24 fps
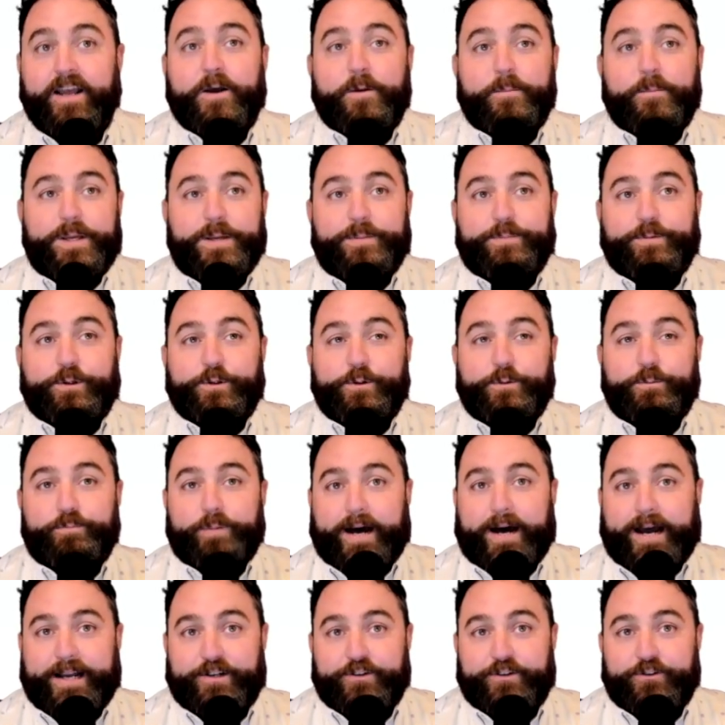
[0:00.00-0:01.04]
people who
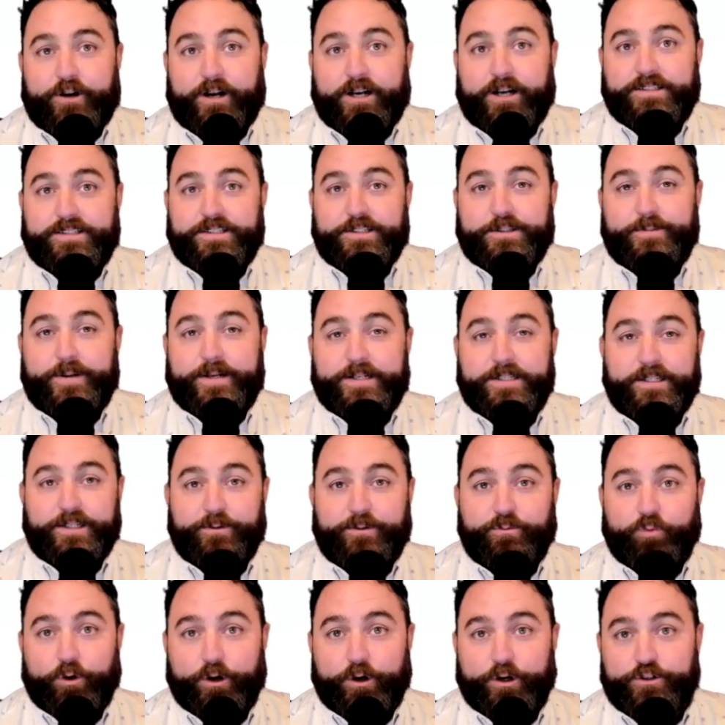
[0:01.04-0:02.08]
buy trucks, especially
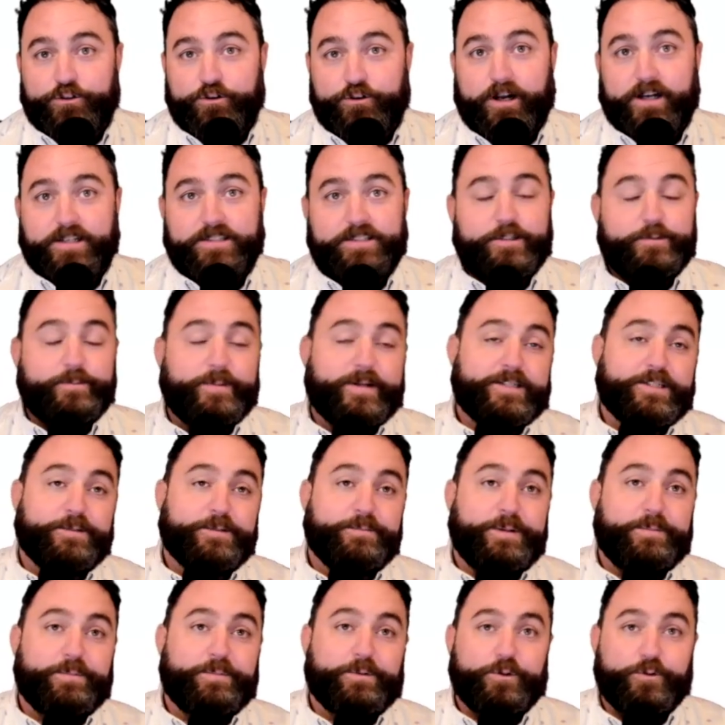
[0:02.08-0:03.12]
work trucks, especially
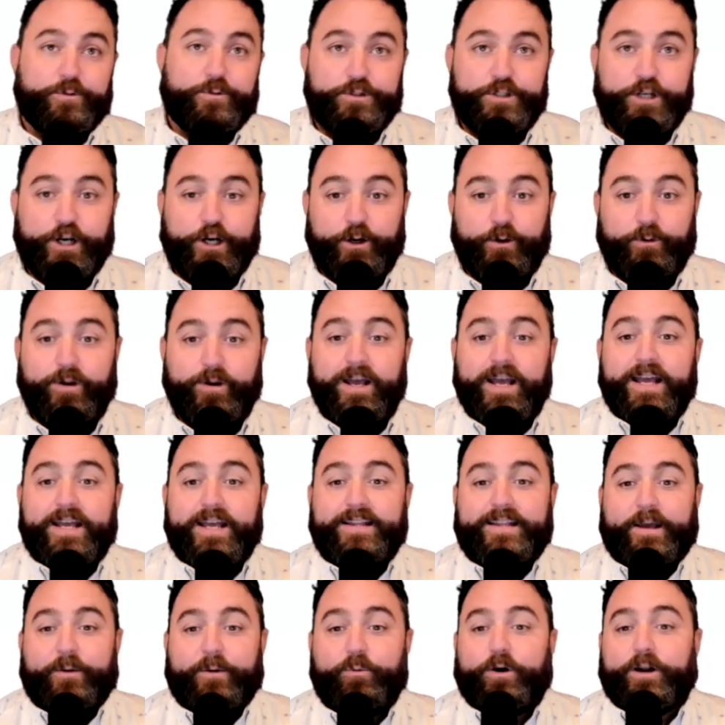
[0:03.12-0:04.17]
people who tow,
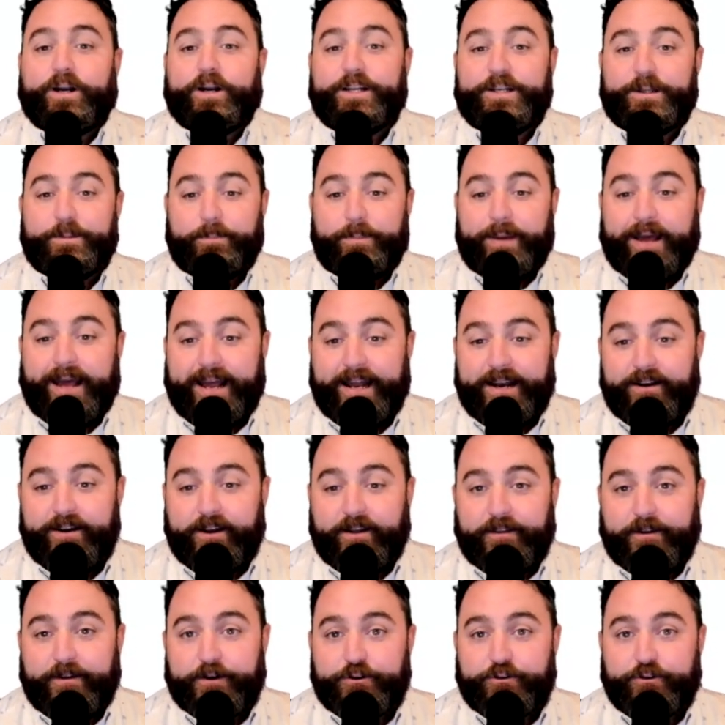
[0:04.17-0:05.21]
they want to depend
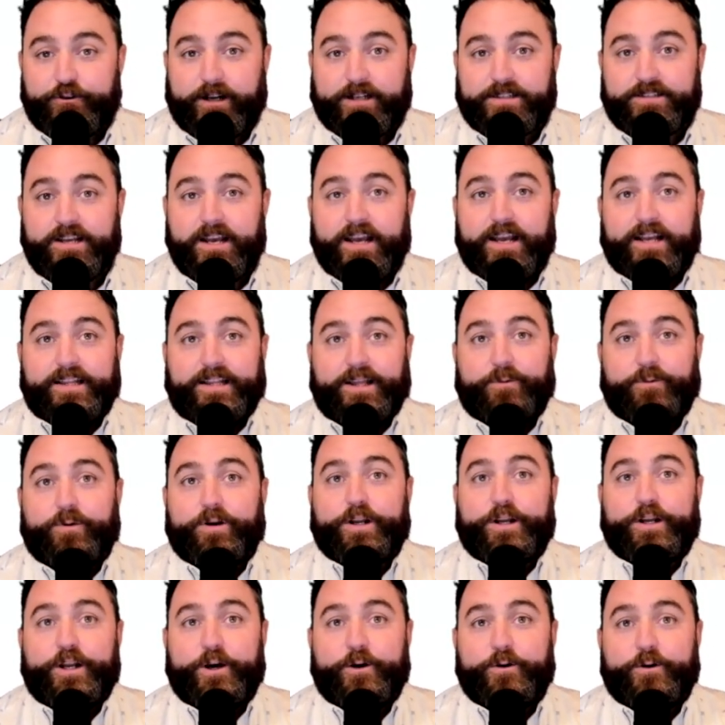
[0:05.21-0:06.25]
on their trucks. They
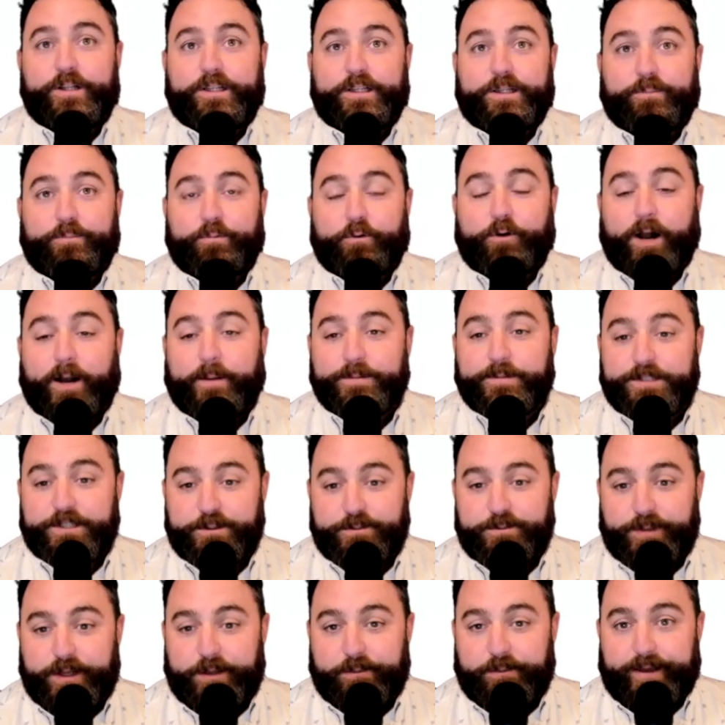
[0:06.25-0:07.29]
want to know that the
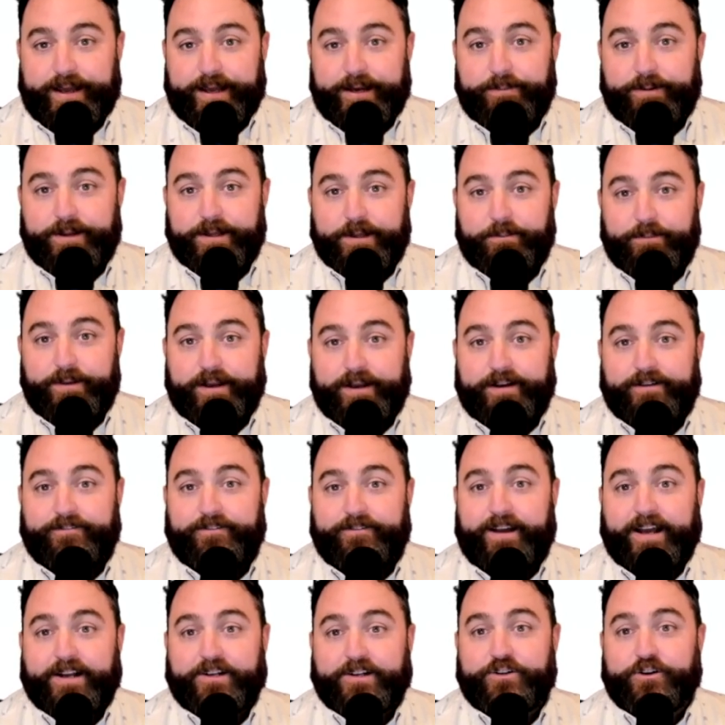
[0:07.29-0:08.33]
promises being made by the
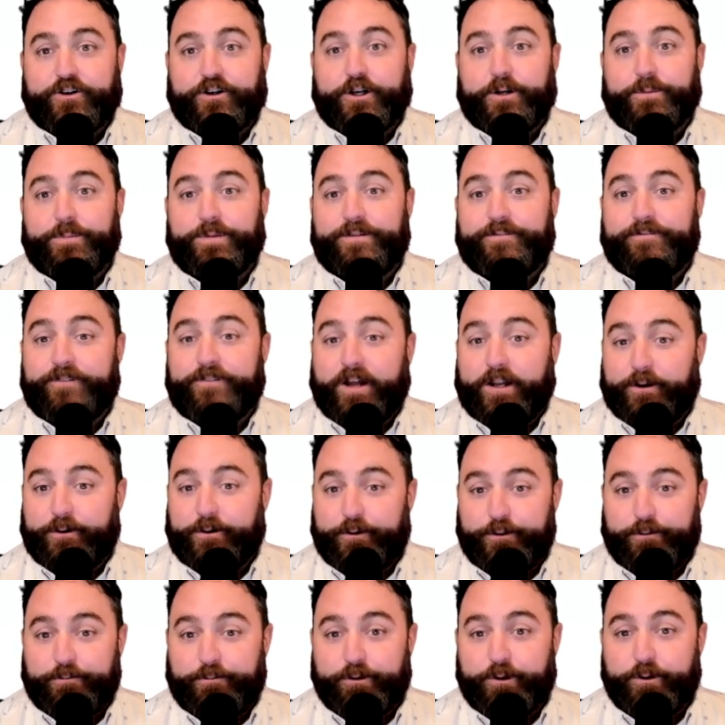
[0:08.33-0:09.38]
manufacturer are going to be
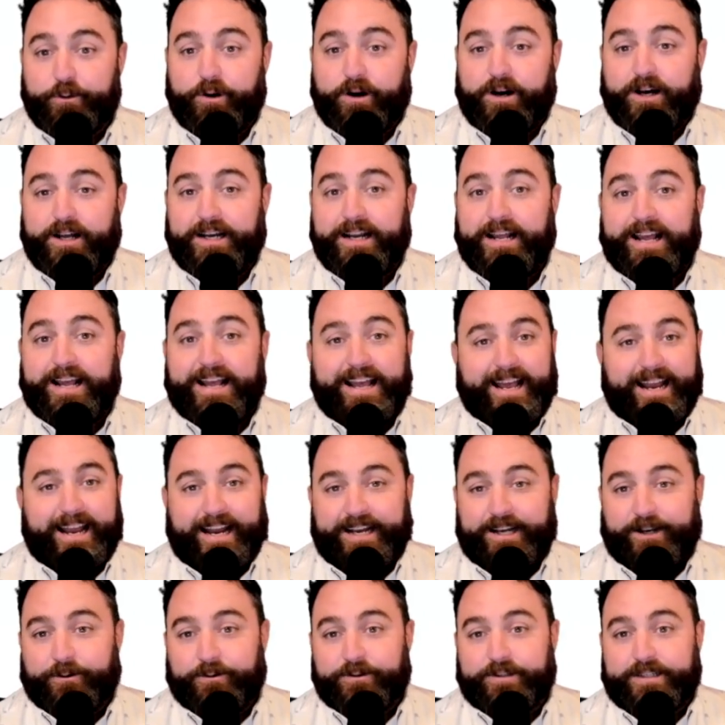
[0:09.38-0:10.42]
followed through on. And
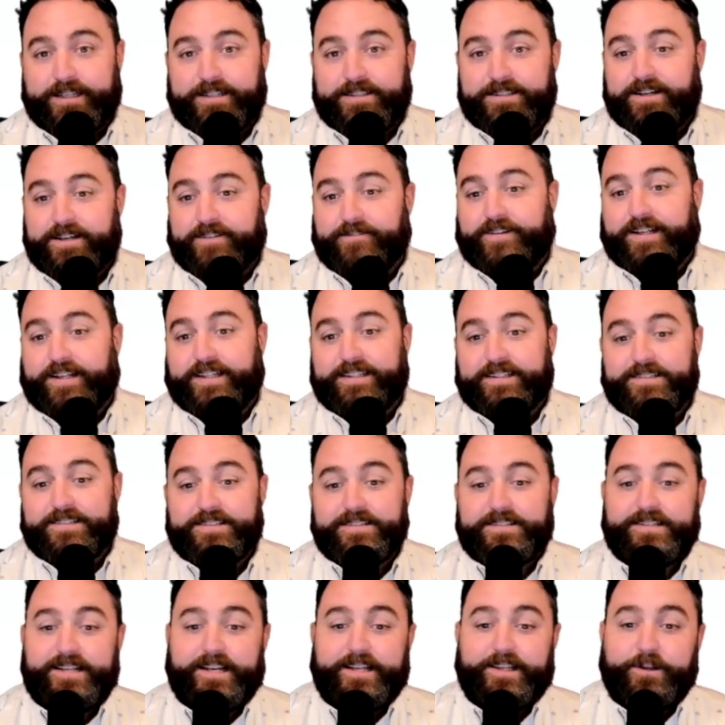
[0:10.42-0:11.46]
I don't think stuff like this
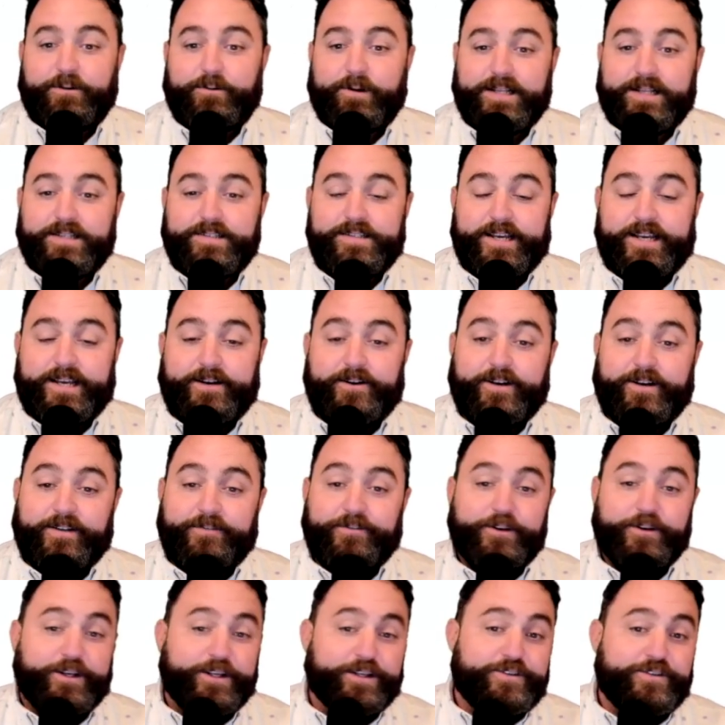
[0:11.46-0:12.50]
is setting the right standard.
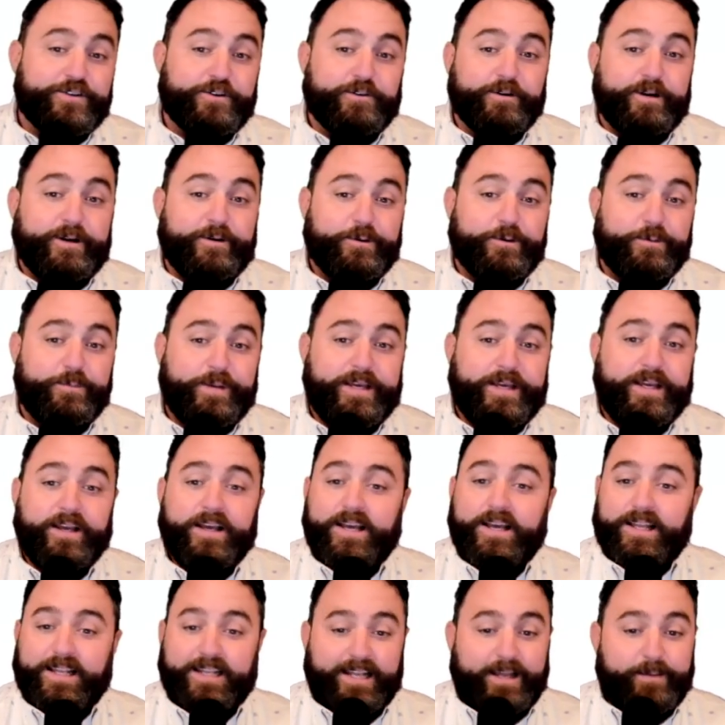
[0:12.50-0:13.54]
If you disagree with me,
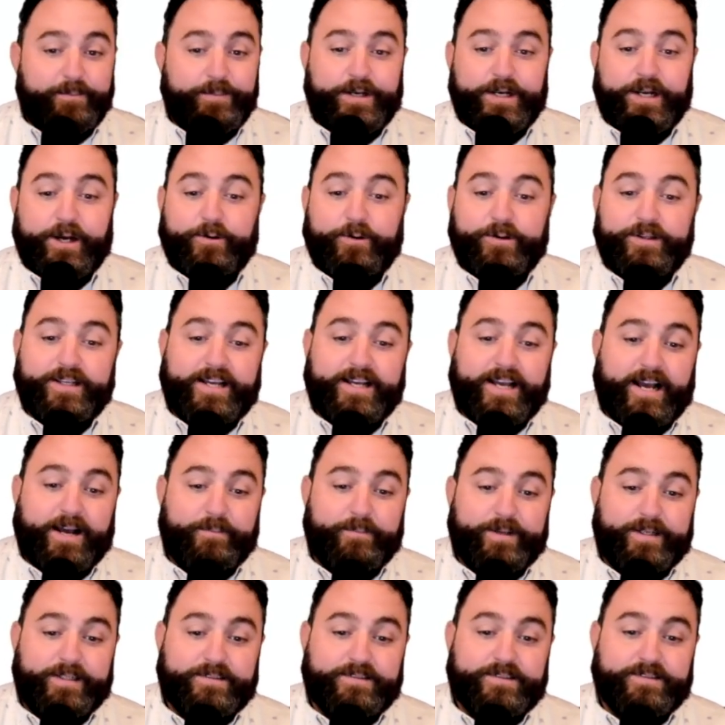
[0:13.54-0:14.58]
let me know in the
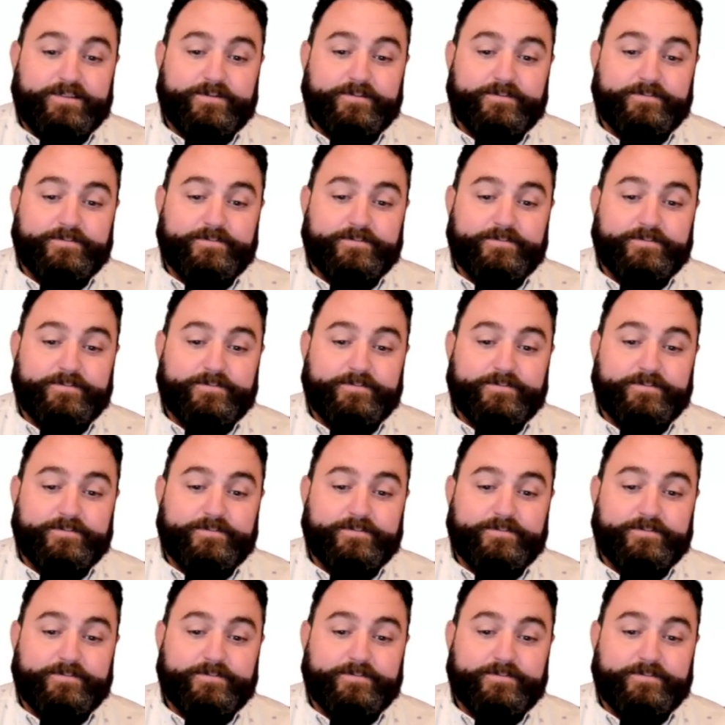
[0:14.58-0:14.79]
comments.